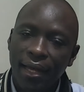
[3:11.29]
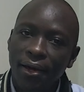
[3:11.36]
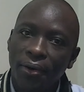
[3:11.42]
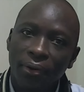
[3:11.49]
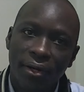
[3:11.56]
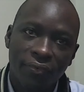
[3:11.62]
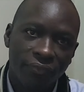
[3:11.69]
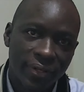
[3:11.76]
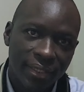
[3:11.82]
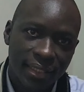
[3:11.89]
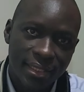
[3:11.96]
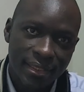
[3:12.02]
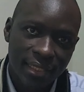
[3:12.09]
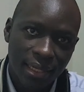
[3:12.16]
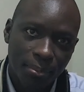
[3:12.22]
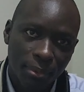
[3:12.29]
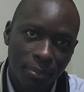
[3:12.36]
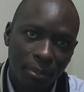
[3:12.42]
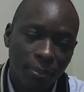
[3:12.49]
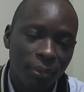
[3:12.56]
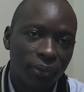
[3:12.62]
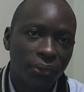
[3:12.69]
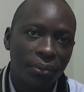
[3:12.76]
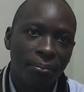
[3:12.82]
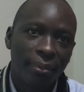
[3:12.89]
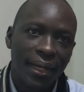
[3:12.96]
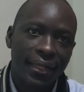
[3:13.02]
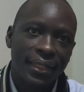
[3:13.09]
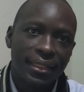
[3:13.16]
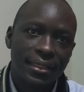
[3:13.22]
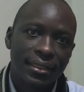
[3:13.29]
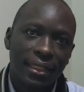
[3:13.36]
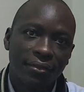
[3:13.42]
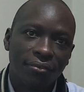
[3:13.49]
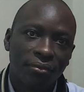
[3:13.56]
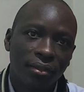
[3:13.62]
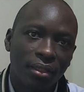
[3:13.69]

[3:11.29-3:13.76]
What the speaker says: or a fitness app. People don't buy that stuff.